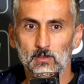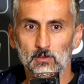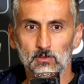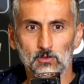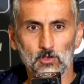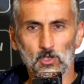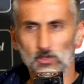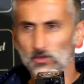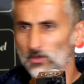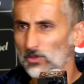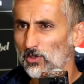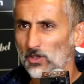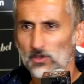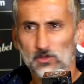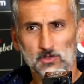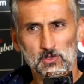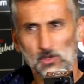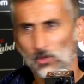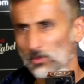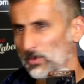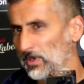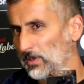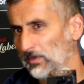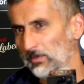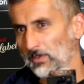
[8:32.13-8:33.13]
Not
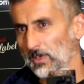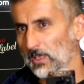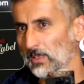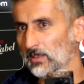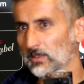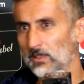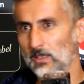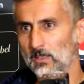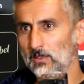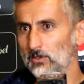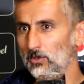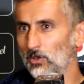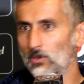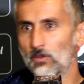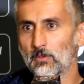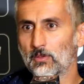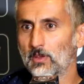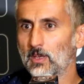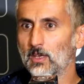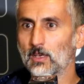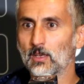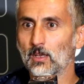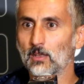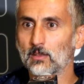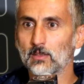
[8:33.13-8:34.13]
so different, eh? Don't
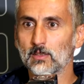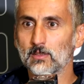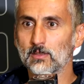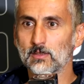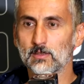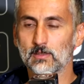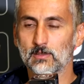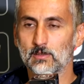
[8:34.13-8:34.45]
think that it's